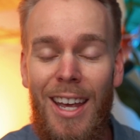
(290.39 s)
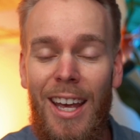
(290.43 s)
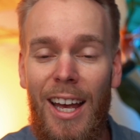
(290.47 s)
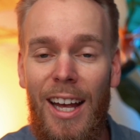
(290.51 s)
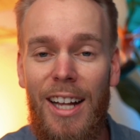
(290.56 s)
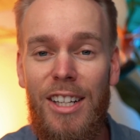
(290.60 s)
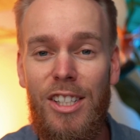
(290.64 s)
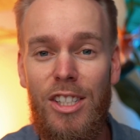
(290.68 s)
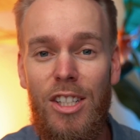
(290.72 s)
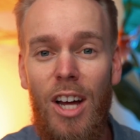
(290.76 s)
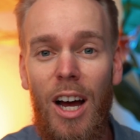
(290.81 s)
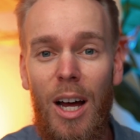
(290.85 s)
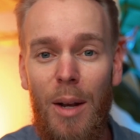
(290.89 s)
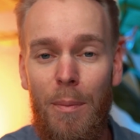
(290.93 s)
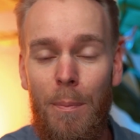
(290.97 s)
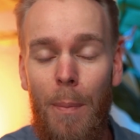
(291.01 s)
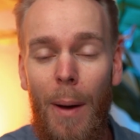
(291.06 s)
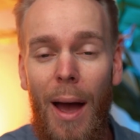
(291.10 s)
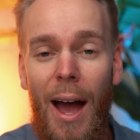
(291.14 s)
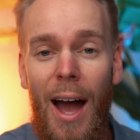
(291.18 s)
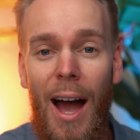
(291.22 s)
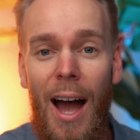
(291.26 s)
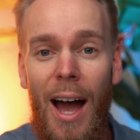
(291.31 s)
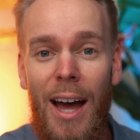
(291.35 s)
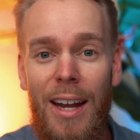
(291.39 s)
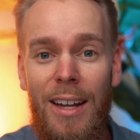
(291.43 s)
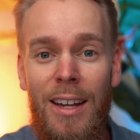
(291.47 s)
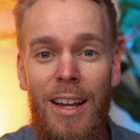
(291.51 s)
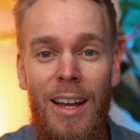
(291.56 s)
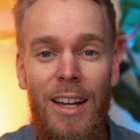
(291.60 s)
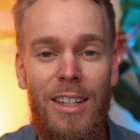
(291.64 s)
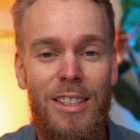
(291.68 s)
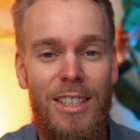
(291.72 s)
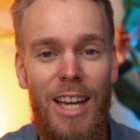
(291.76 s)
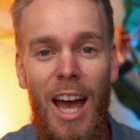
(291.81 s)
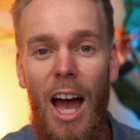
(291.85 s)
It's not bad
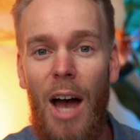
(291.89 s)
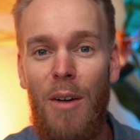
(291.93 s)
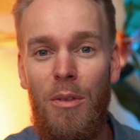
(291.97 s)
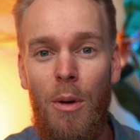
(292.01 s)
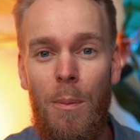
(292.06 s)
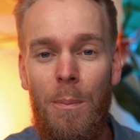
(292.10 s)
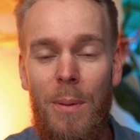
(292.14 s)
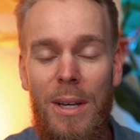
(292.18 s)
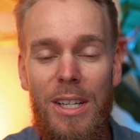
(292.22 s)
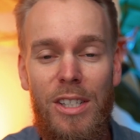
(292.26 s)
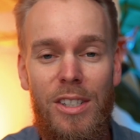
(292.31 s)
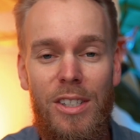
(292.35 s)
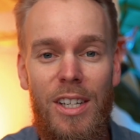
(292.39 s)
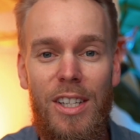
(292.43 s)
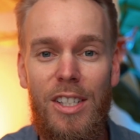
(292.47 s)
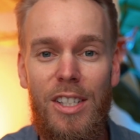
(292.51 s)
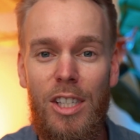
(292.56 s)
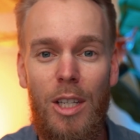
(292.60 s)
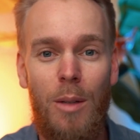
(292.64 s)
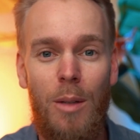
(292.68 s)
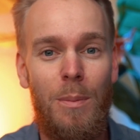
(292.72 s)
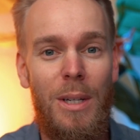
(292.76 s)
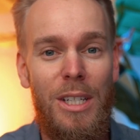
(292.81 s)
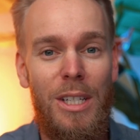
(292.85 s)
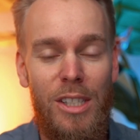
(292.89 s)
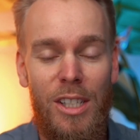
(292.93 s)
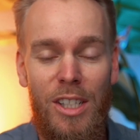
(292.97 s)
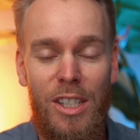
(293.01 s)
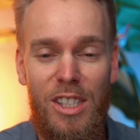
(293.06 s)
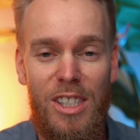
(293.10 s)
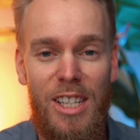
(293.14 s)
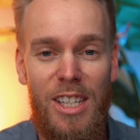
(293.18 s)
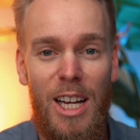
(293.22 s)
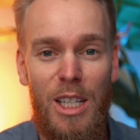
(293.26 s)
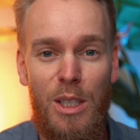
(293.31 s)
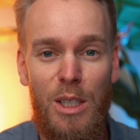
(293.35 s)
to have a business and be
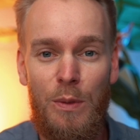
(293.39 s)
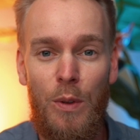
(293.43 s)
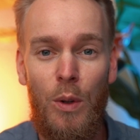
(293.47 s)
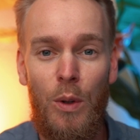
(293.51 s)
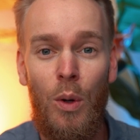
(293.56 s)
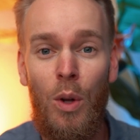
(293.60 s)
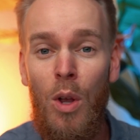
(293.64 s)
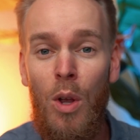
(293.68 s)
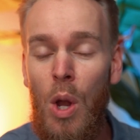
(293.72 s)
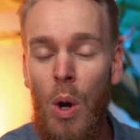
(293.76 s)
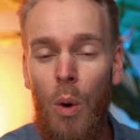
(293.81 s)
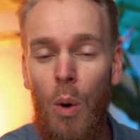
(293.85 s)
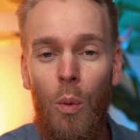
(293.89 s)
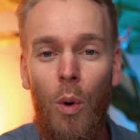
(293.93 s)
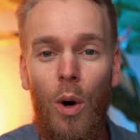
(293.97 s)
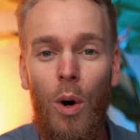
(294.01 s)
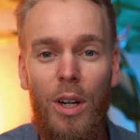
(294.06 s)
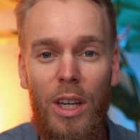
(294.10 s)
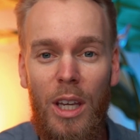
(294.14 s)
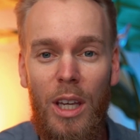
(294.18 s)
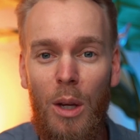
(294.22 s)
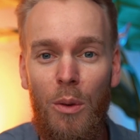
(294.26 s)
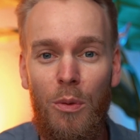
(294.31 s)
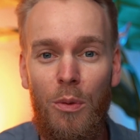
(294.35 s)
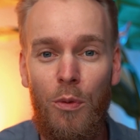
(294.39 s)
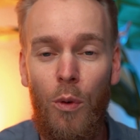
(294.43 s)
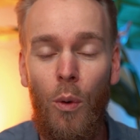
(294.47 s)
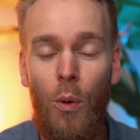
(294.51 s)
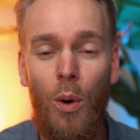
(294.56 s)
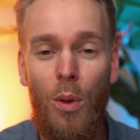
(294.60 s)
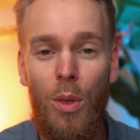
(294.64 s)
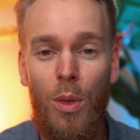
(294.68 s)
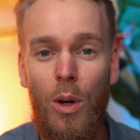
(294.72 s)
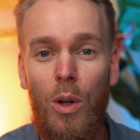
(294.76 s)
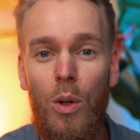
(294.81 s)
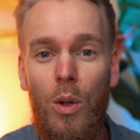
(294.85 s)
successful working
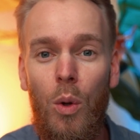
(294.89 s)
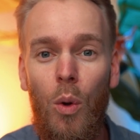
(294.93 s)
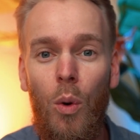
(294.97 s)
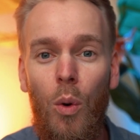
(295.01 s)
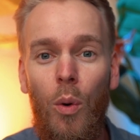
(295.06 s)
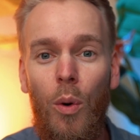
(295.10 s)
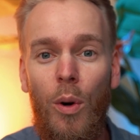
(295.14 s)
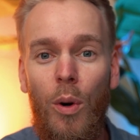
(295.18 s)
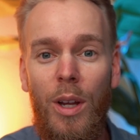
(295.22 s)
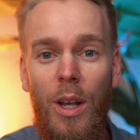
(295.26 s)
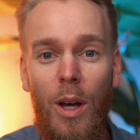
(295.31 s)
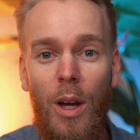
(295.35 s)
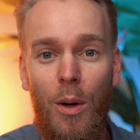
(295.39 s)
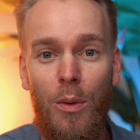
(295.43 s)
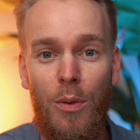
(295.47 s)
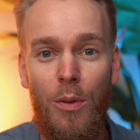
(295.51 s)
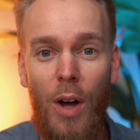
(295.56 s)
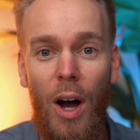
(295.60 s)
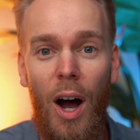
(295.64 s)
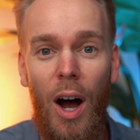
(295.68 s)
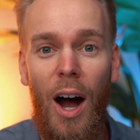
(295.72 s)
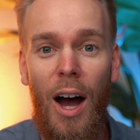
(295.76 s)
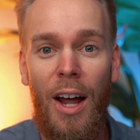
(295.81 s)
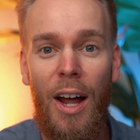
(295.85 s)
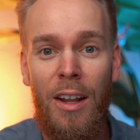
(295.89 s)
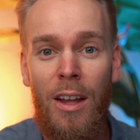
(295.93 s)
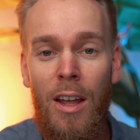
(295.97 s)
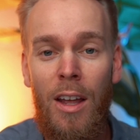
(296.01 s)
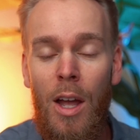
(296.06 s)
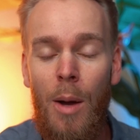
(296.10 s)
for the glory of God.